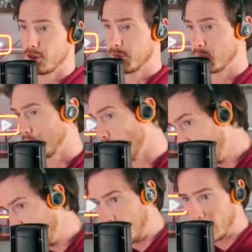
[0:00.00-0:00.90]
them. Good.
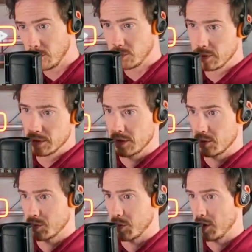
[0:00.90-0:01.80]
Oh, hello.
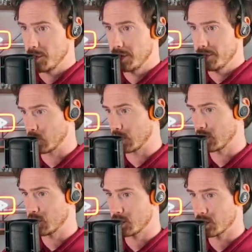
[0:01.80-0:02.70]
Someone's behind me.
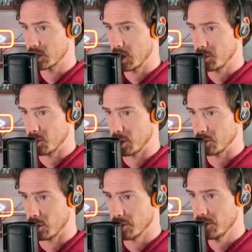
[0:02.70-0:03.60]
Let's use the sniper
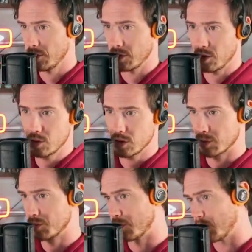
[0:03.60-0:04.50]
rifle, isn't it? Use it.